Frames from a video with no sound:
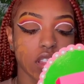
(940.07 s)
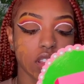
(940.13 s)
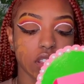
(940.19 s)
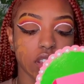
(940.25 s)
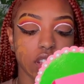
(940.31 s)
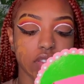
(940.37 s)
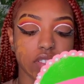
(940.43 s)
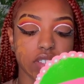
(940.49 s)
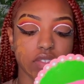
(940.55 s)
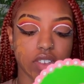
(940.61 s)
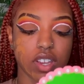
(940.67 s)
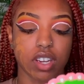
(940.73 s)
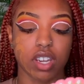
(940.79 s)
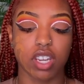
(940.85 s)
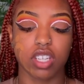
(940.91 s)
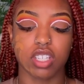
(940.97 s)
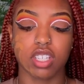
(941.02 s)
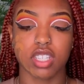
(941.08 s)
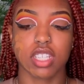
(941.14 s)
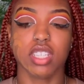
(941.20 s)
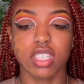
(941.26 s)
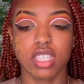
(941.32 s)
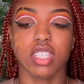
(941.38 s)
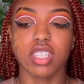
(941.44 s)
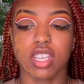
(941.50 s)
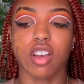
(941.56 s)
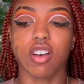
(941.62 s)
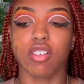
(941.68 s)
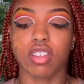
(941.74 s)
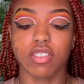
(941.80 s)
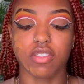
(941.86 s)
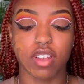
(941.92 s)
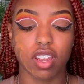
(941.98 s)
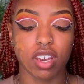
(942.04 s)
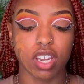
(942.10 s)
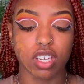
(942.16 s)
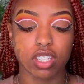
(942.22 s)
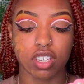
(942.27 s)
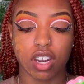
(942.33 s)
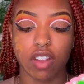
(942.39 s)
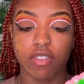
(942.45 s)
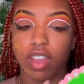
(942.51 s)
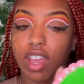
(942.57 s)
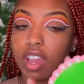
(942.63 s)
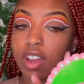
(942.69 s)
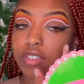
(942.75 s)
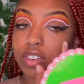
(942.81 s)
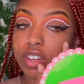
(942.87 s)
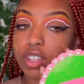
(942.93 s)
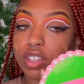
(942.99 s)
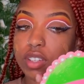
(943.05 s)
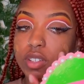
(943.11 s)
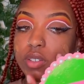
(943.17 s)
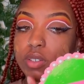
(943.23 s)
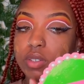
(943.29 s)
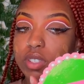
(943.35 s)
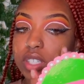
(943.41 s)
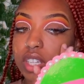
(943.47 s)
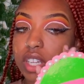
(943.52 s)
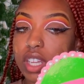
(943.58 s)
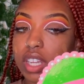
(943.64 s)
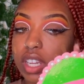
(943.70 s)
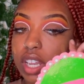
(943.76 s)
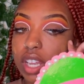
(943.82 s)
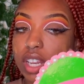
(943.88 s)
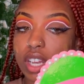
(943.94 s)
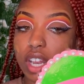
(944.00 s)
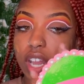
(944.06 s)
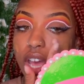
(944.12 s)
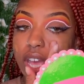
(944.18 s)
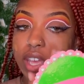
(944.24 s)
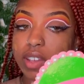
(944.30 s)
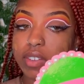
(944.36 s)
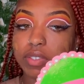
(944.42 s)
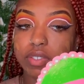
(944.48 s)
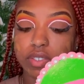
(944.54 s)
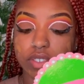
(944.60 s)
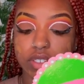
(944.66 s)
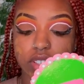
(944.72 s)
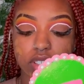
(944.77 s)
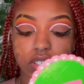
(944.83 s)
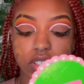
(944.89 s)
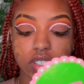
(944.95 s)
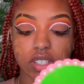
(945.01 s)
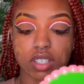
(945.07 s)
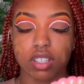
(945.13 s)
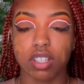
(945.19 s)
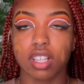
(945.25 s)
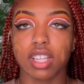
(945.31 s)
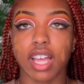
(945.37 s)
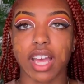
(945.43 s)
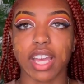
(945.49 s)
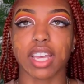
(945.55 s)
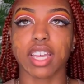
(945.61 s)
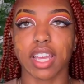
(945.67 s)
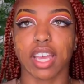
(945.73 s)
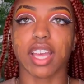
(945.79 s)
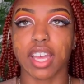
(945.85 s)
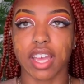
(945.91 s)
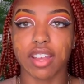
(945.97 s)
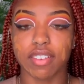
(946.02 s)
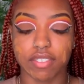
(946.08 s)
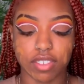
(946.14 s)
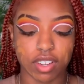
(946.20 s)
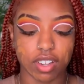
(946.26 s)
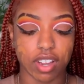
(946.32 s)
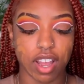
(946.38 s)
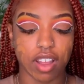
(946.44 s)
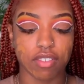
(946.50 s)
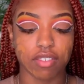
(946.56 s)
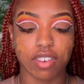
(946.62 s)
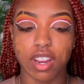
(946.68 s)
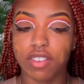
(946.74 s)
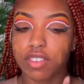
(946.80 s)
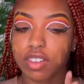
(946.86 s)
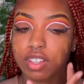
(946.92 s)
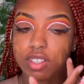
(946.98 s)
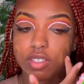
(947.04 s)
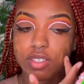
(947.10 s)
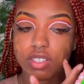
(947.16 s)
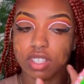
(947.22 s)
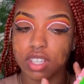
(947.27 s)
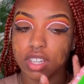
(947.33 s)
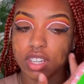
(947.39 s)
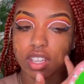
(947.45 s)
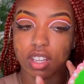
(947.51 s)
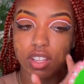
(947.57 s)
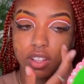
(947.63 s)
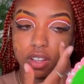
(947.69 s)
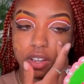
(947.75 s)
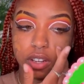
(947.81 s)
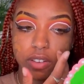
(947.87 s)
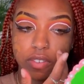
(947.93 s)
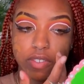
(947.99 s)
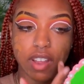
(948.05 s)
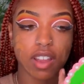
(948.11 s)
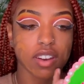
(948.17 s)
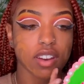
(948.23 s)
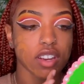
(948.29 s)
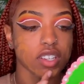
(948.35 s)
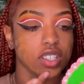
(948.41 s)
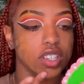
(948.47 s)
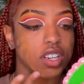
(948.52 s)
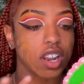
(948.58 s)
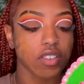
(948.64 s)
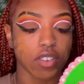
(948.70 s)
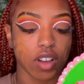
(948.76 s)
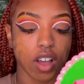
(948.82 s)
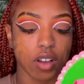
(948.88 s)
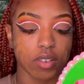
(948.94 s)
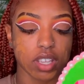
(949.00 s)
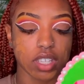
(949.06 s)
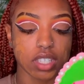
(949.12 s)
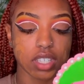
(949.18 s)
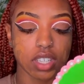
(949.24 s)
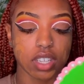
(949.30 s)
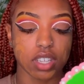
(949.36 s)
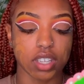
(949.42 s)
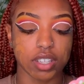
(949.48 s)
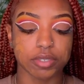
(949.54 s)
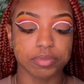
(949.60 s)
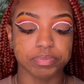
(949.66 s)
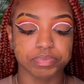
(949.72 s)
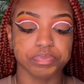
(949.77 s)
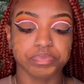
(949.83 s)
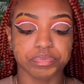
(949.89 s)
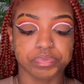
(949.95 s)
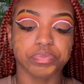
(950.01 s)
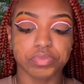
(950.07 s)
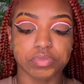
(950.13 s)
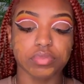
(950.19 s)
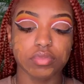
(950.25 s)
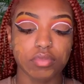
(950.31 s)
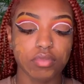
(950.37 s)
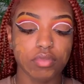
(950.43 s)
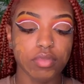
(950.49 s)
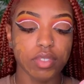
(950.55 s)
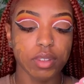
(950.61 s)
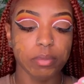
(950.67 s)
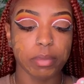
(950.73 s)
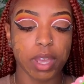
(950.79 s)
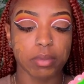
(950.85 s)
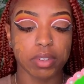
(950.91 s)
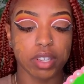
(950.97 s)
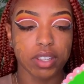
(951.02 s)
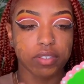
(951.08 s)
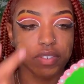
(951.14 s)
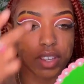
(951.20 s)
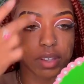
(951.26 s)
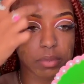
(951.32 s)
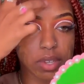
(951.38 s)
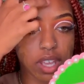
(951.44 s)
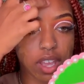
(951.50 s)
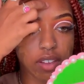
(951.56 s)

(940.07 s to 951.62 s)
Love this foundation. This is the only foundation that I've ever used in life. Like, ever. I've never used any other foundation. I've always did Maybelline Fit Me.